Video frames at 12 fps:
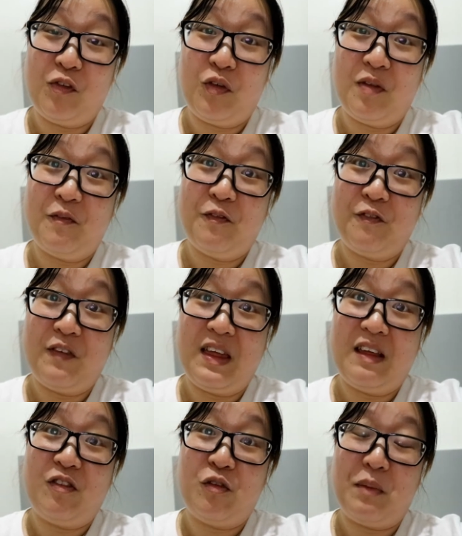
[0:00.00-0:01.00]
couldn't
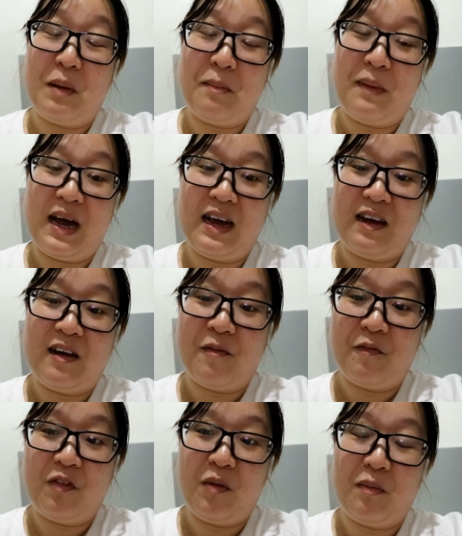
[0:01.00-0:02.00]
fit into my bag
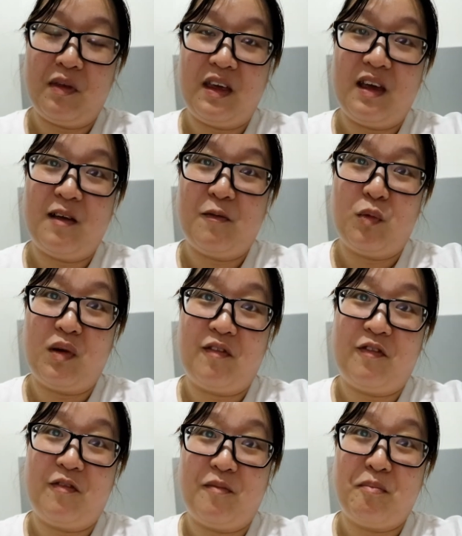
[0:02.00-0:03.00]
comfortably
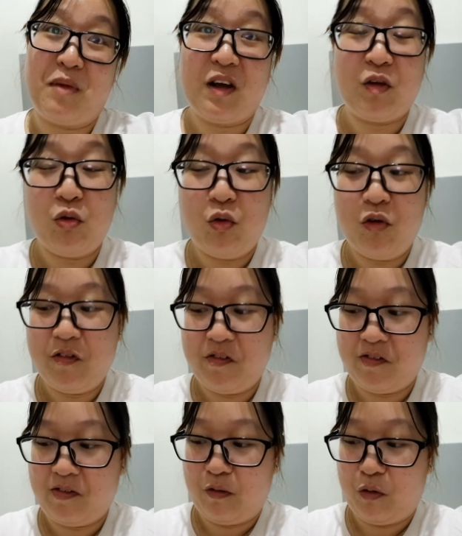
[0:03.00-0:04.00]
with my clothes
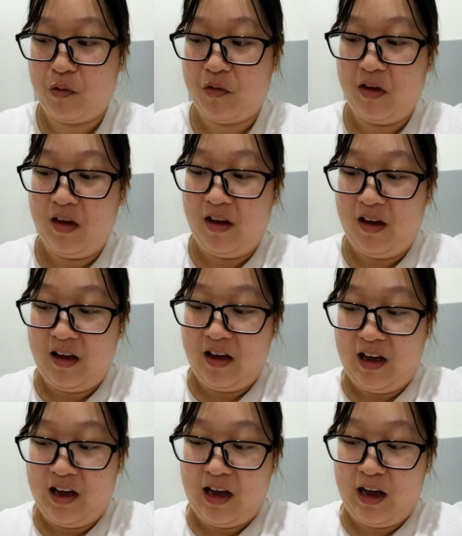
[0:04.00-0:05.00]
so
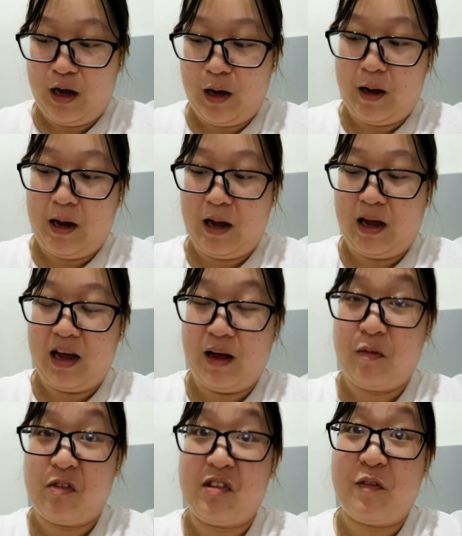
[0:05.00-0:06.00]
I
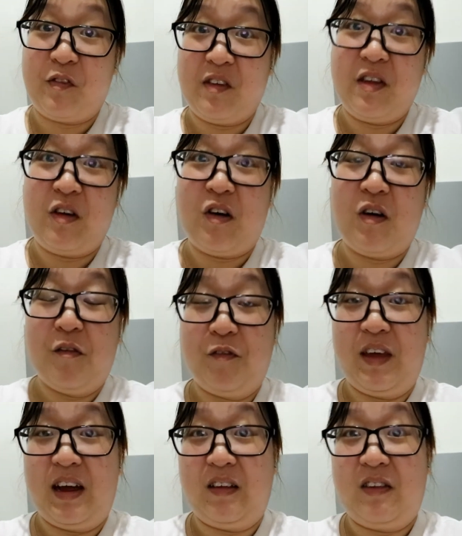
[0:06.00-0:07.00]
have shifted off
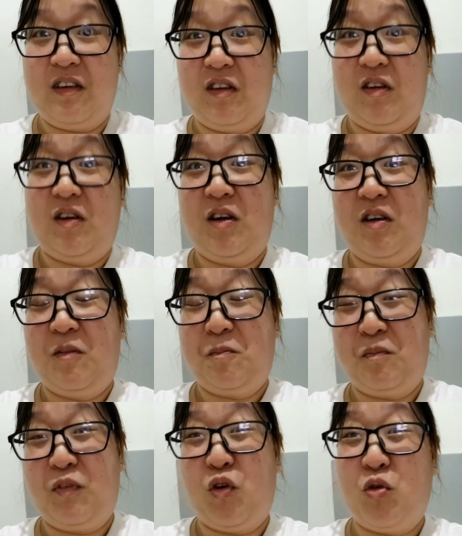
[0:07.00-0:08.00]
like the
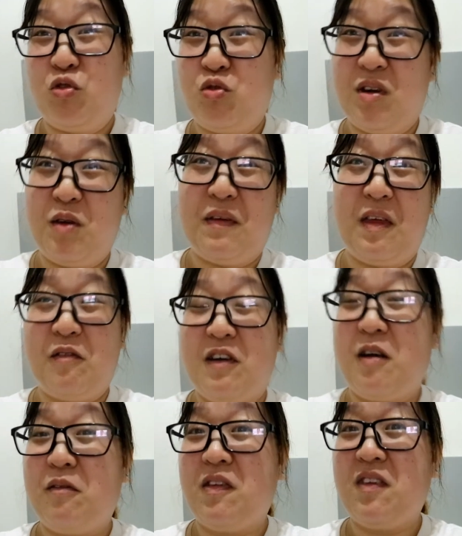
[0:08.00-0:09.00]
grocery whatever
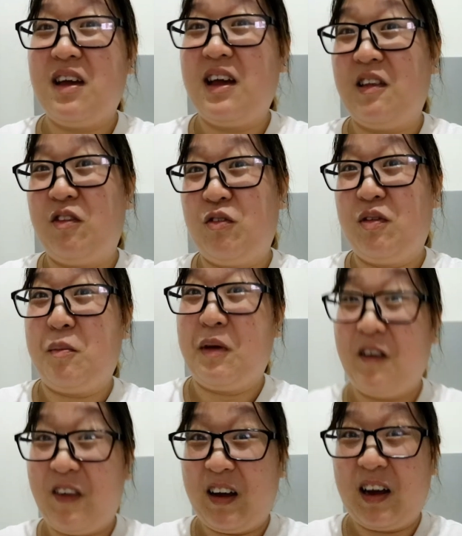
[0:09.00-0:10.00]
everything into the
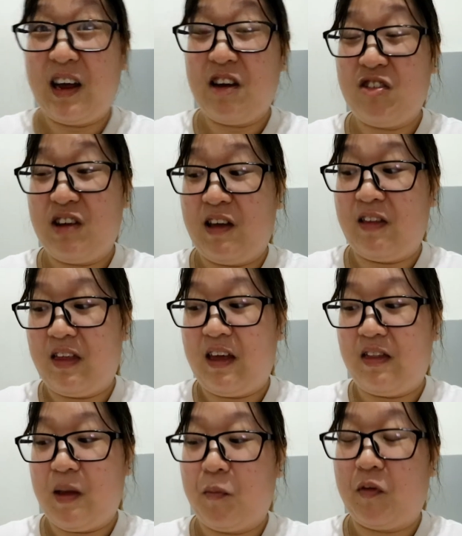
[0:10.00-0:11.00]
bigger luggage and
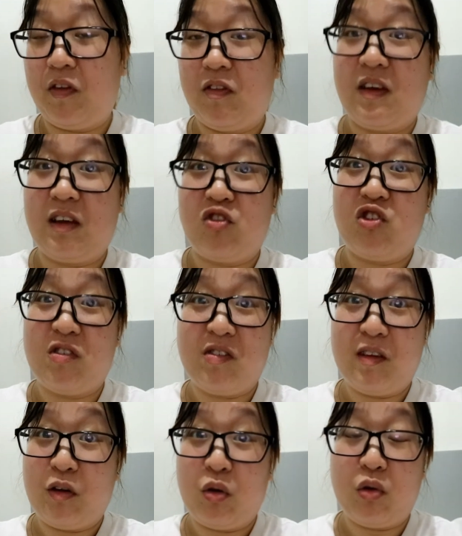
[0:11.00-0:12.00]
then I'm gonna take
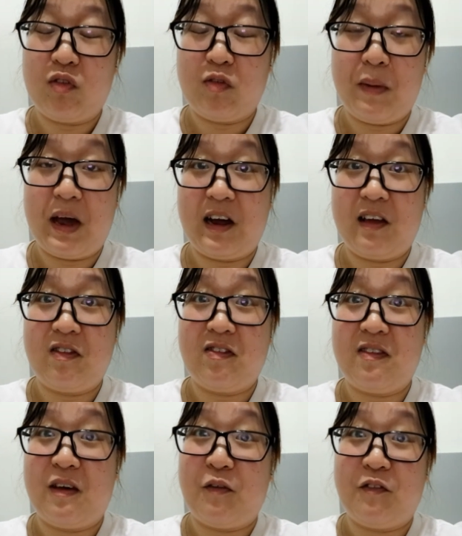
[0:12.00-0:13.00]
just the clothes bag
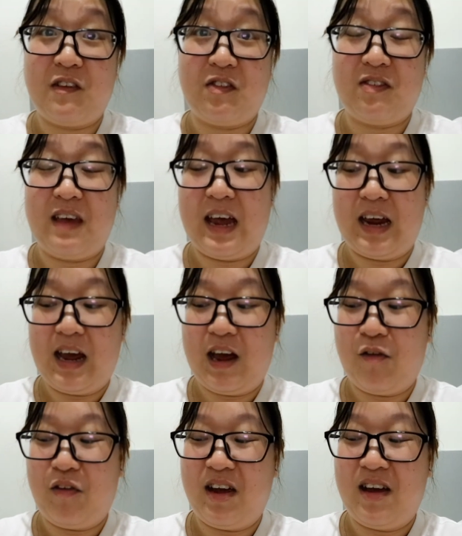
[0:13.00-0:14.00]
itself as hand
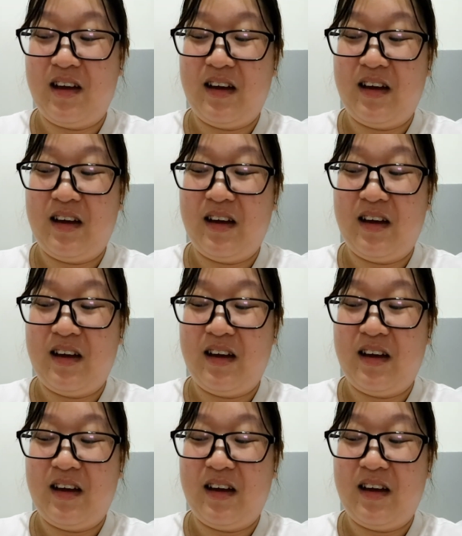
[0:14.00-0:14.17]
carry